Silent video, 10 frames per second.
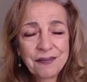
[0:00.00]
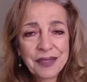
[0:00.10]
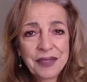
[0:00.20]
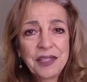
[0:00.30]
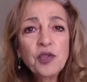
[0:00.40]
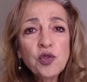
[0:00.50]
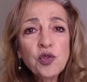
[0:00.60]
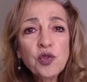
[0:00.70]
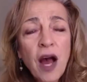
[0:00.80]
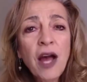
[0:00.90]
Here's what
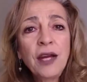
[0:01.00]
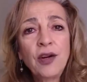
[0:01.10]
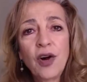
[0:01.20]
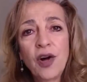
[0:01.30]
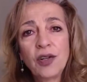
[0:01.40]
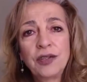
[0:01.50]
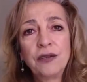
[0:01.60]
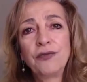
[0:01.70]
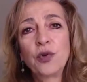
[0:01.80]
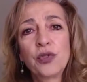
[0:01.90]
I call
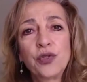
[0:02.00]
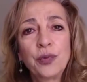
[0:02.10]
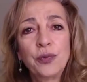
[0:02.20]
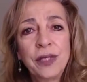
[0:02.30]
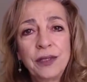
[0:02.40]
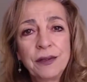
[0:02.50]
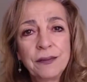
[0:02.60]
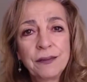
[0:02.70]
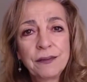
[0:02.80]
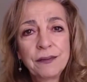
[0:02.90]
divorce to be
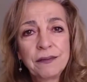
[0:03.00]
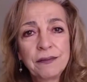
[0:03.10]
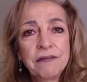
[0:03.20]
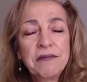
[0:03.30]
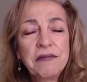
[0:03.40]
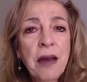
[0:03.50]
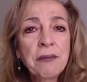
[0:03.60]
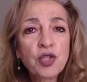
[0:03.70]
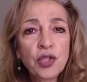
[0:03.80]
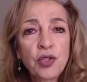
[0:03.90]
damage
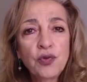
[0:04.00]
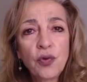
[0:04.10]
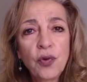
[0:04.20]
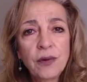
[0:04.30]
control.